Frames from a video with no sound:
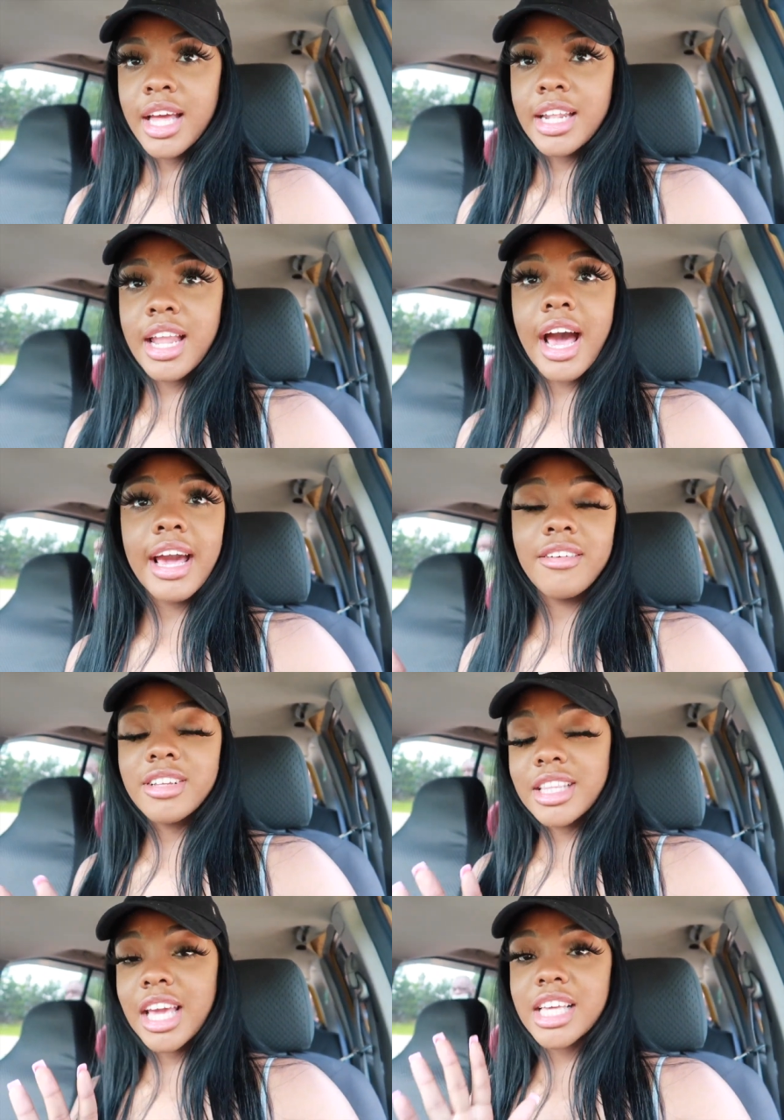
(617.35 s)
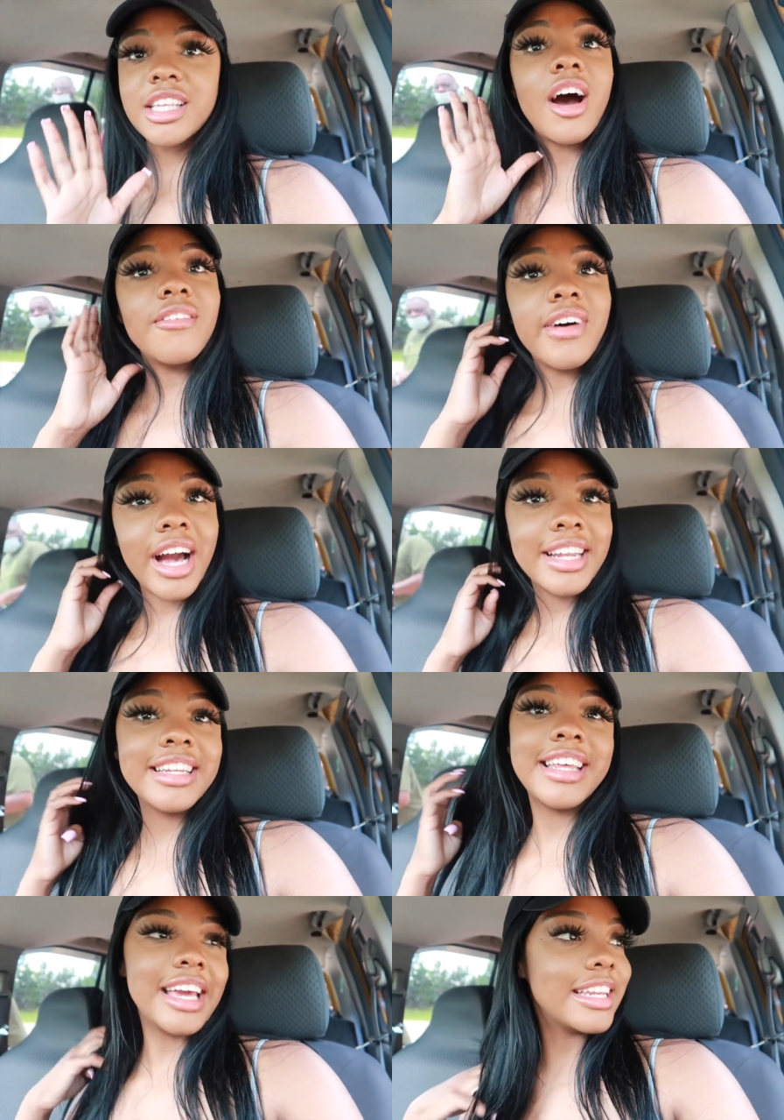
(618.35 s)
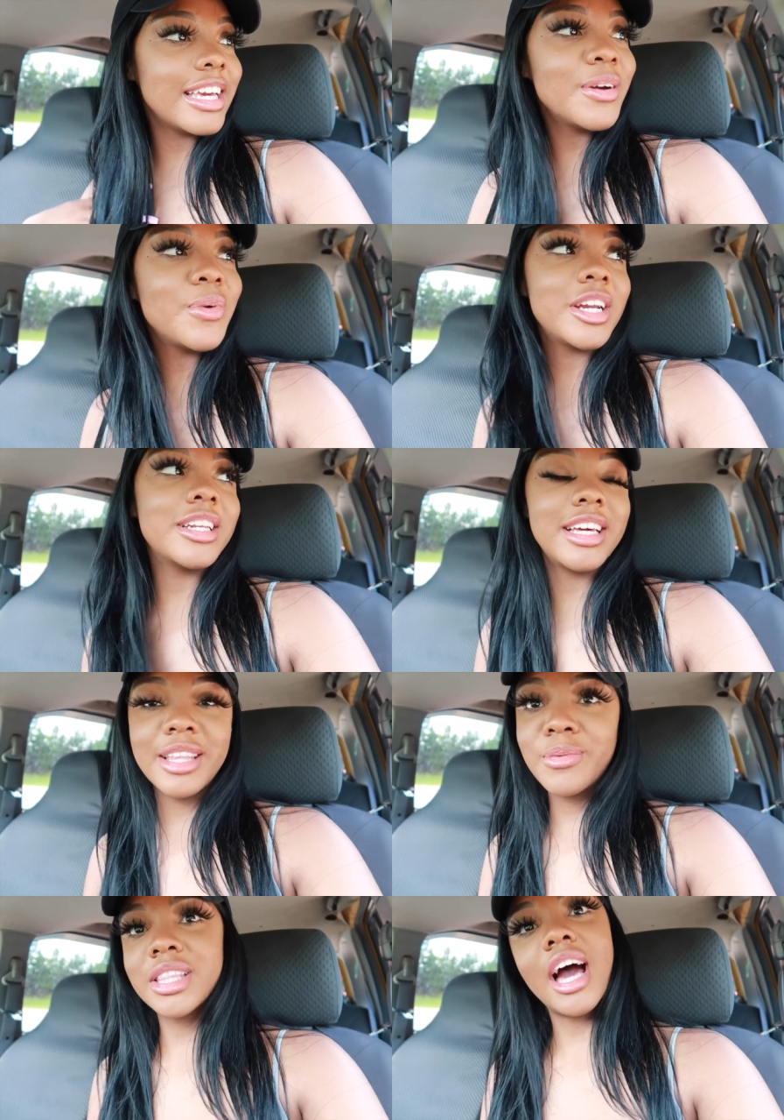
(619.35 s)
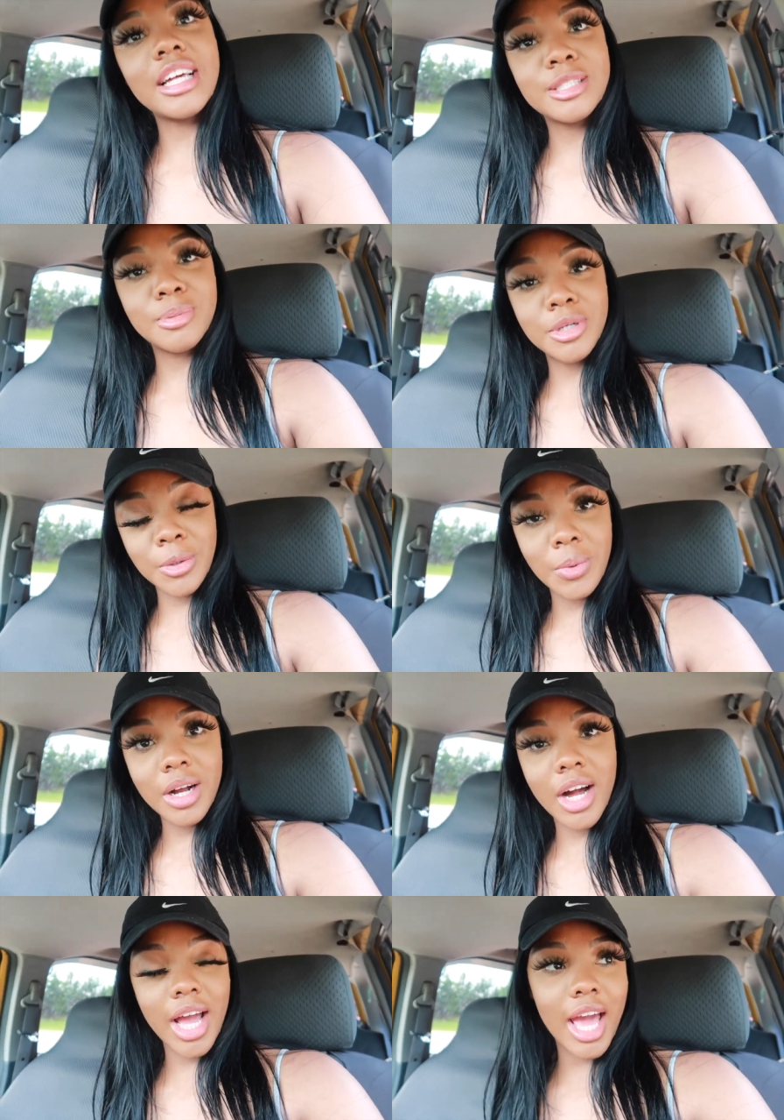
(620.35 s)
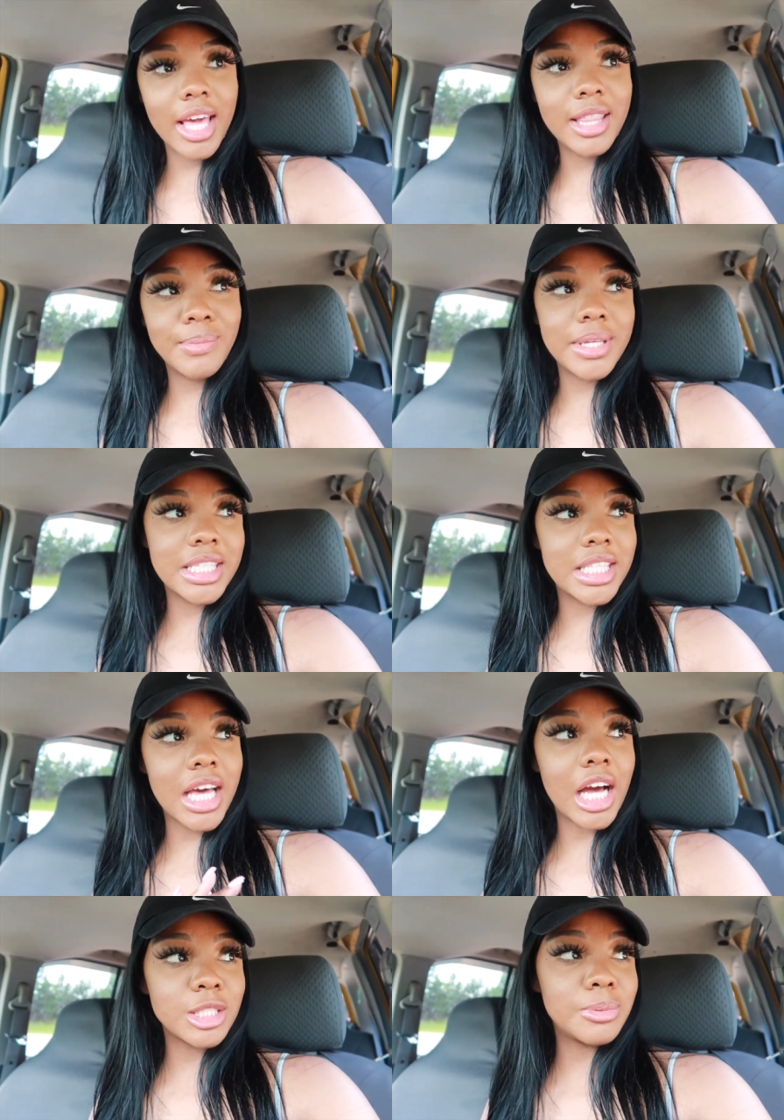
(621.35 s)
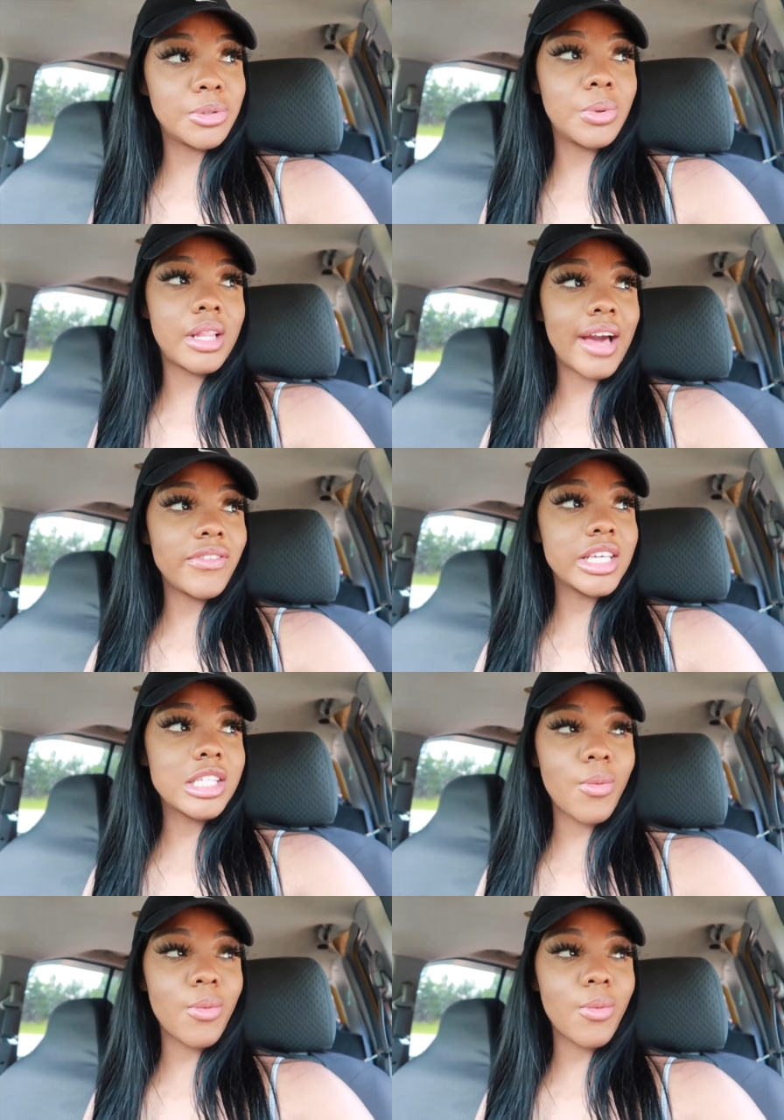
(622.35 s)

not everything is all fine and dandy when you're dealing with the entrepreneur, okay? The, biz the entrepreneur life is